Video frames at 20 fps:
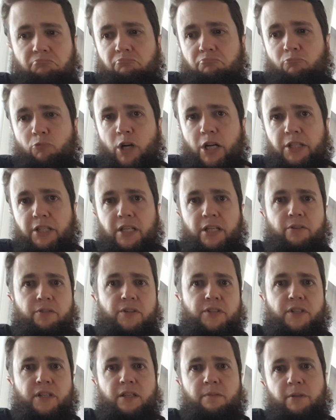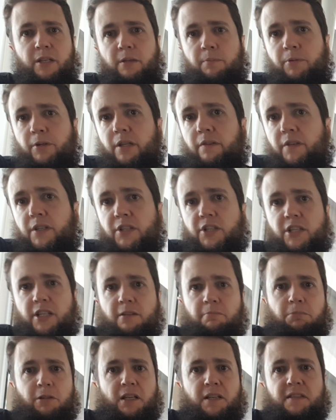1 year is going to be the previous
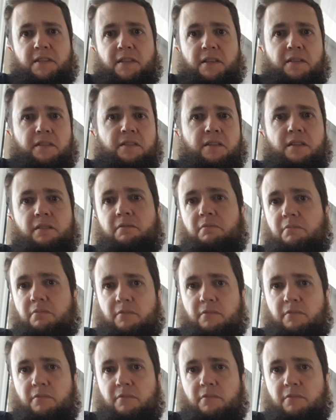year plus 60.